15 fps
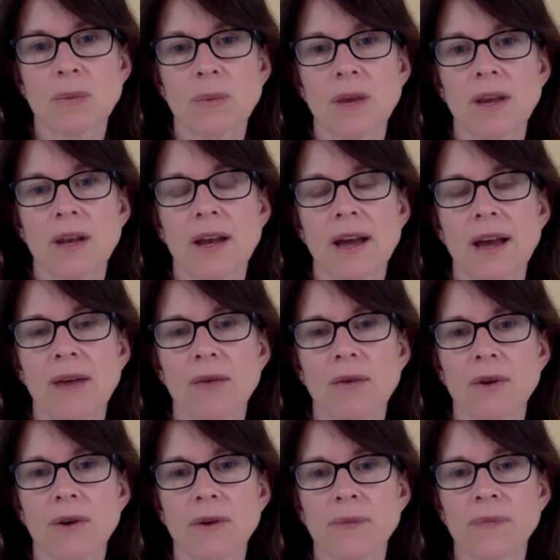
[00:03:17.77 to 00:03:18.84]
But
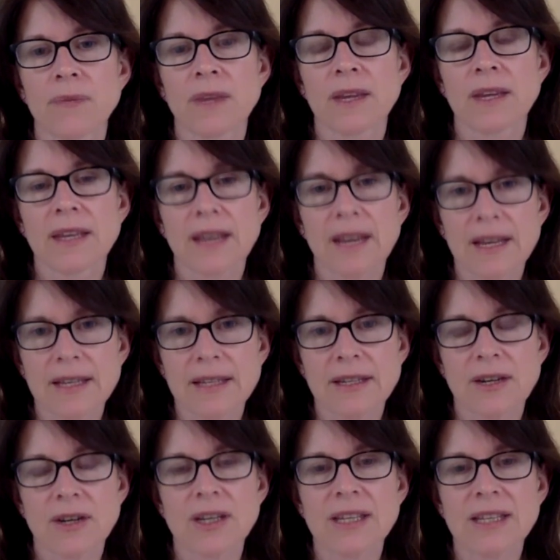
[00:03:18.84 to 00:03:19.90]
our gut,
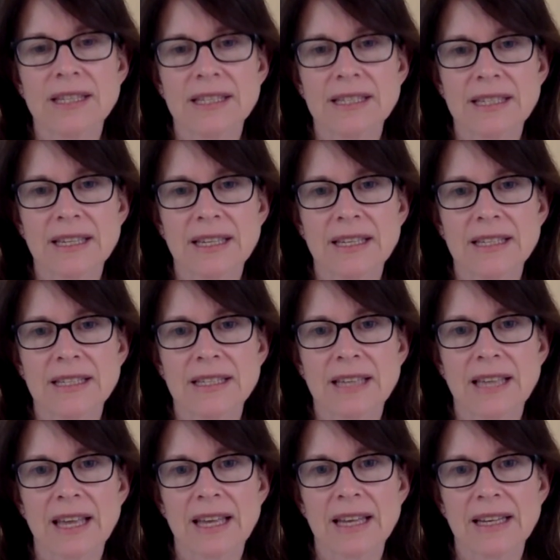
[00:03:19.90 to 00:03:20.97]
our instinct
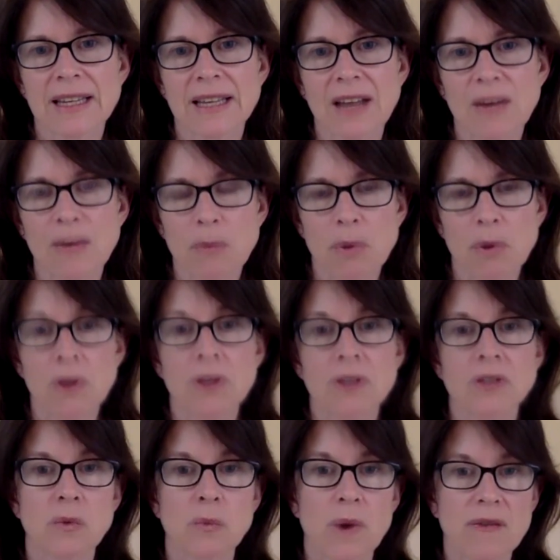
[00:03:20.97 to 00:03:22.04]
can kind of pull
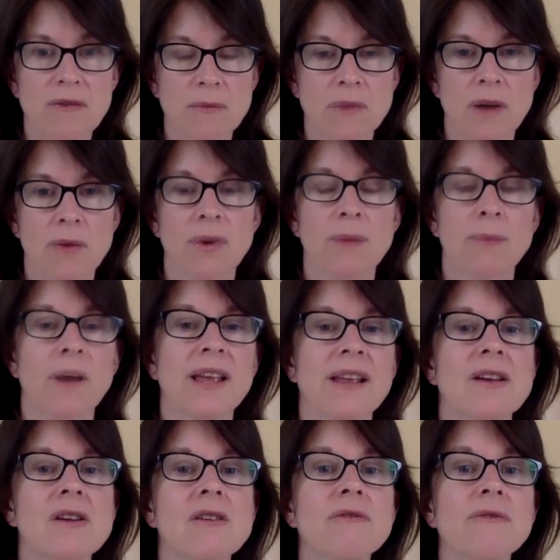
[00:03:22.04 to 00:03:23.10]
us away from that. We might
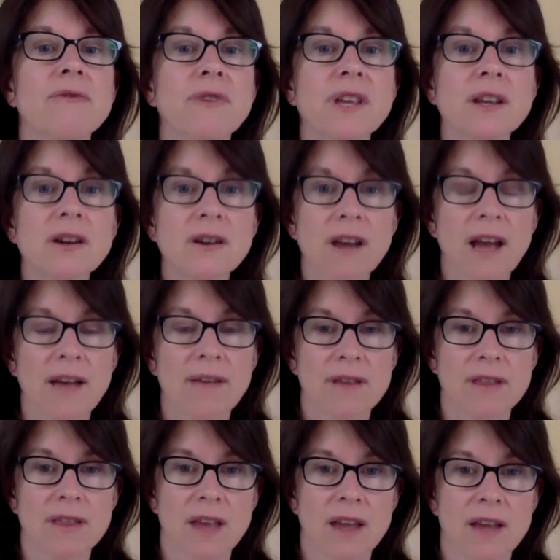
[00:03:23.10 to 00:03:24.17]
fear
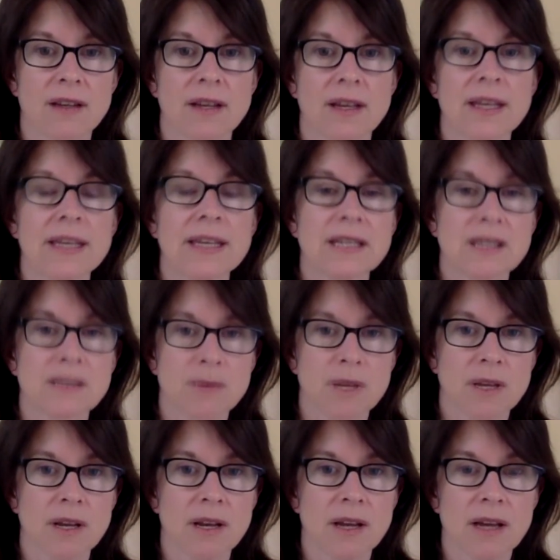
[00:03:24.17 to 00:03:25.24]
having that
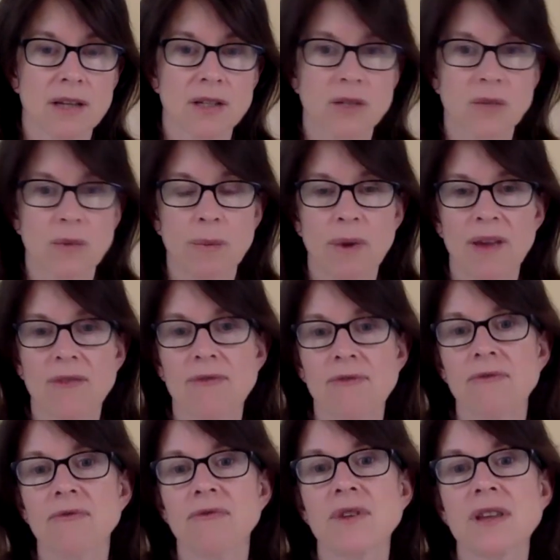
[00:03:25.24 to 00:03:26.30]
intimate connection. We might
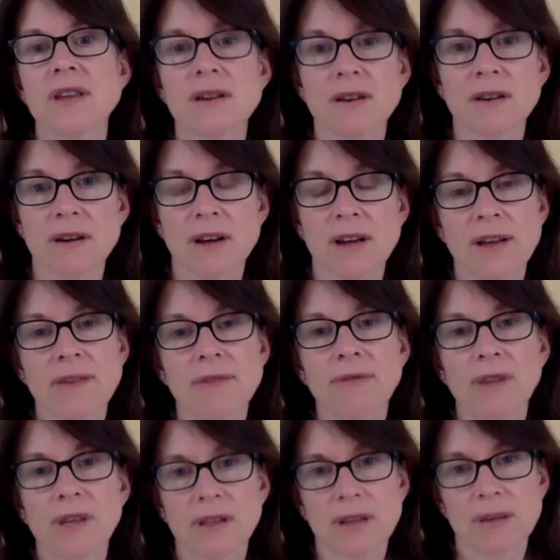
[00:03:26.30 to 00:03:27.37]
fear
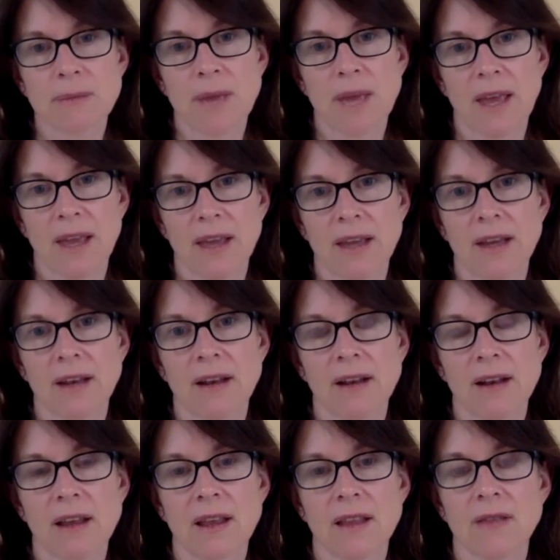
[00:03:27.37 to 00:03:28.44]
feeling
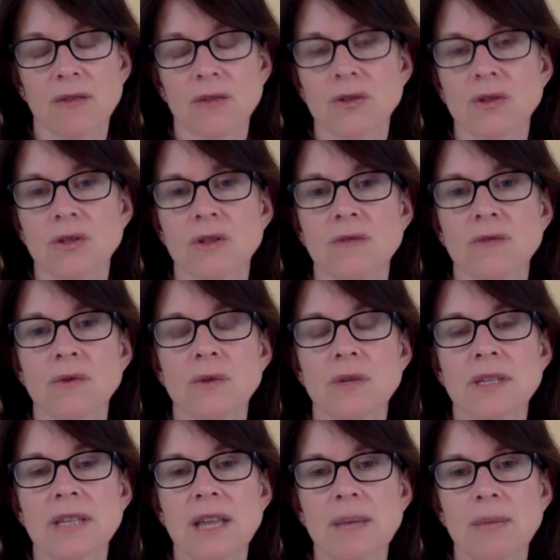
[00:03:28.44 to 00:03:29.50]
pain. And those are just a few
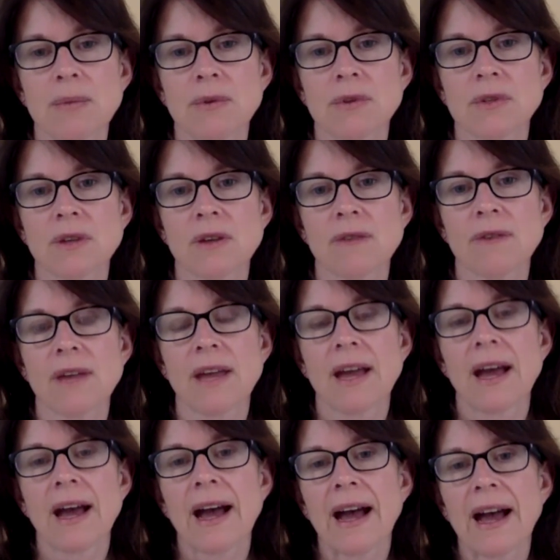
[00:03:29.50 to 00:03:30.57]
examples of
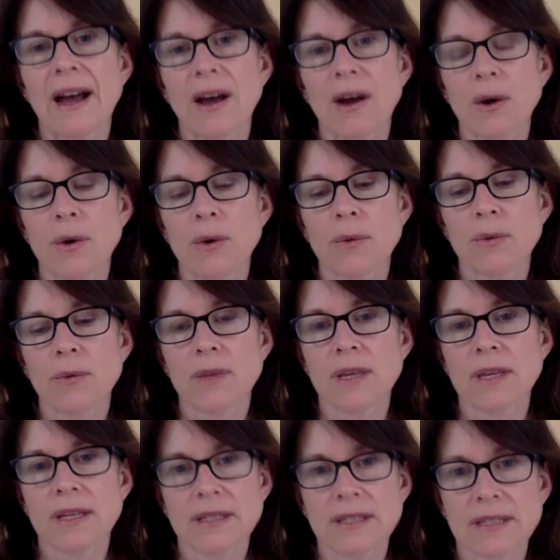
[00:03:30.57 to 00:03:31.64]
how the
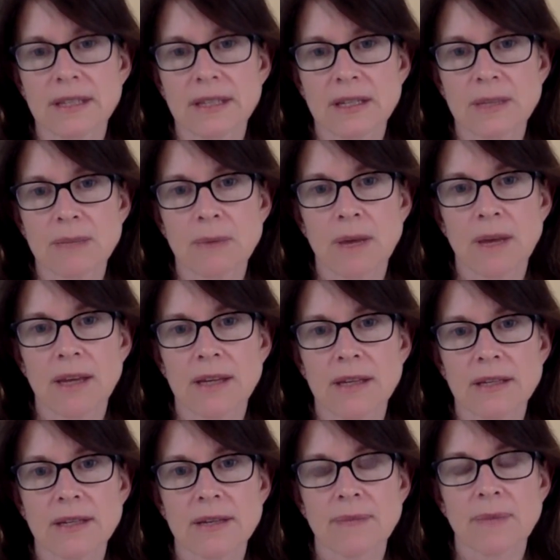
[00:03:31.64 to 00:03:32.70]
instinct
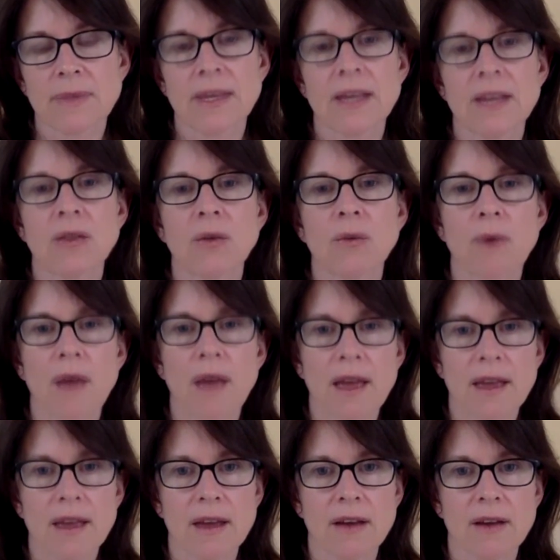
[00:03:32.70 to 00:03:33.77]
might get in the
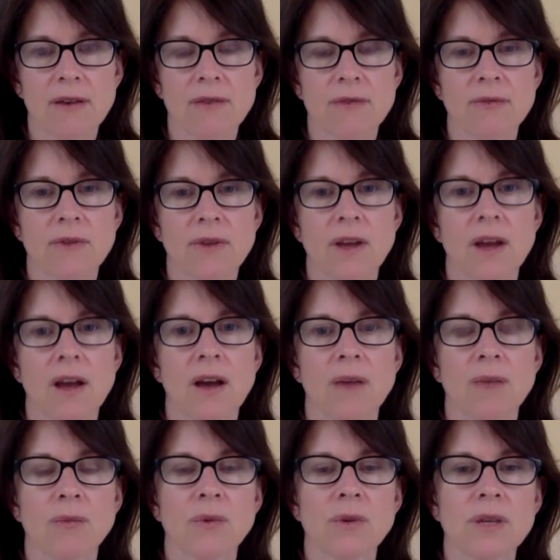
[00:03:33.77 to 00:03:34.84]
way of
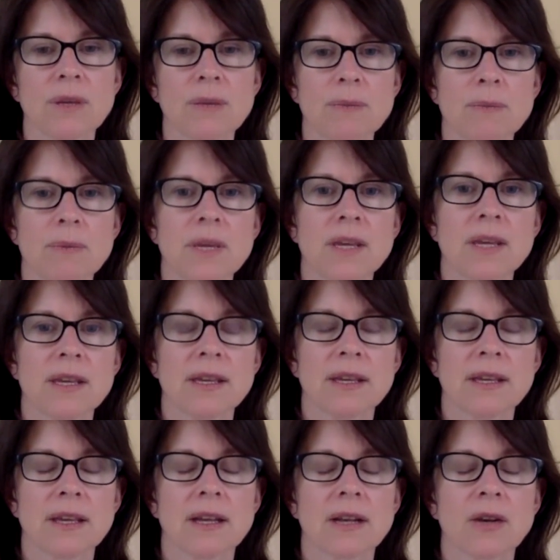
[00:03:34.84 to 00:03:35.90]
really
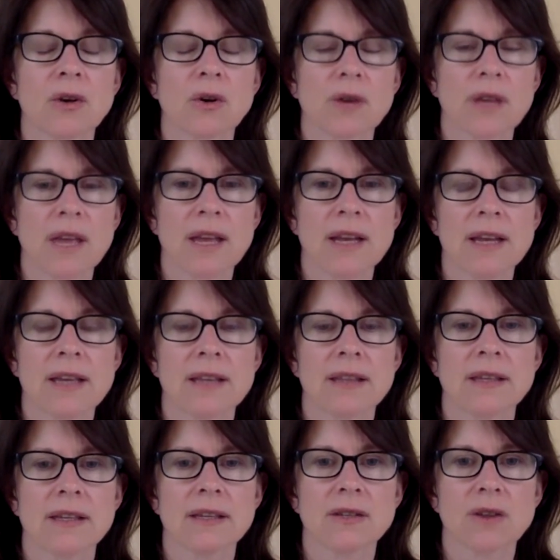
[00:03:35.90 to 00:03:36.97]
being and creating
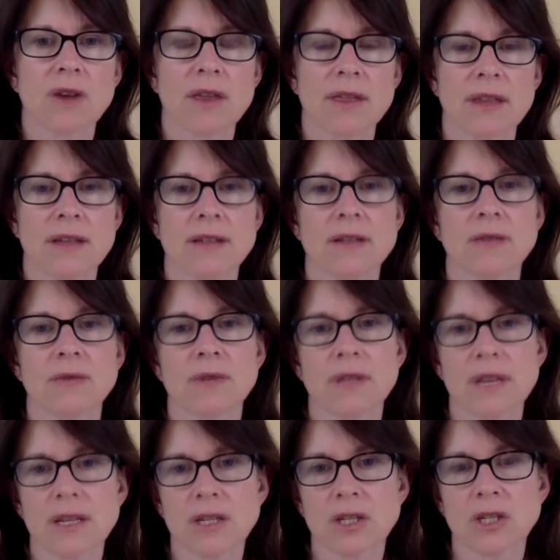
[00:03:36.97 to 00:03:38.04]
these authentic
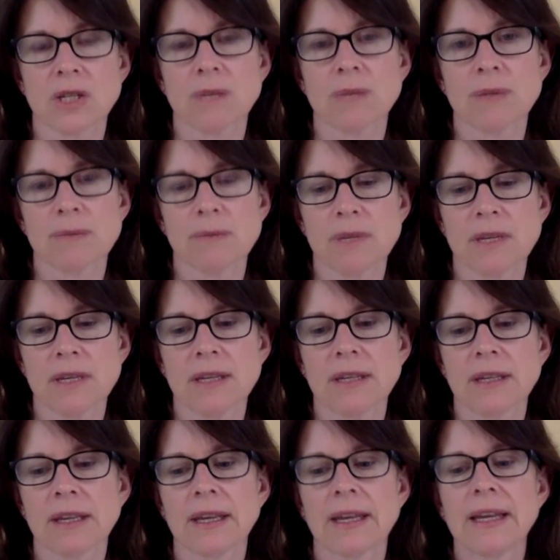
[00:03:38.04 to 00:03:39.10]
relationships and
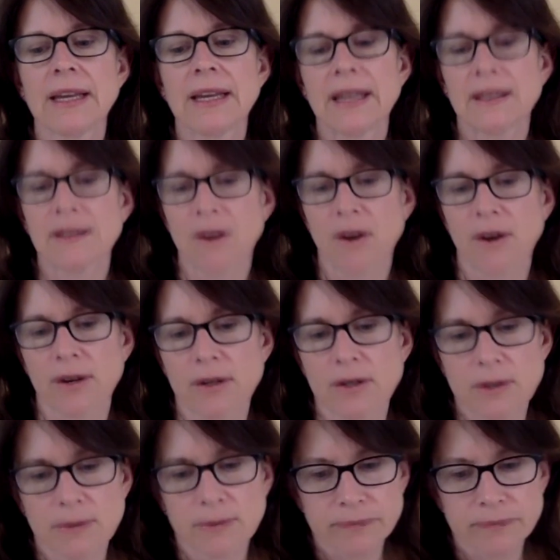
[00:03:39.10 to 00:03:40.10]
being in the heart.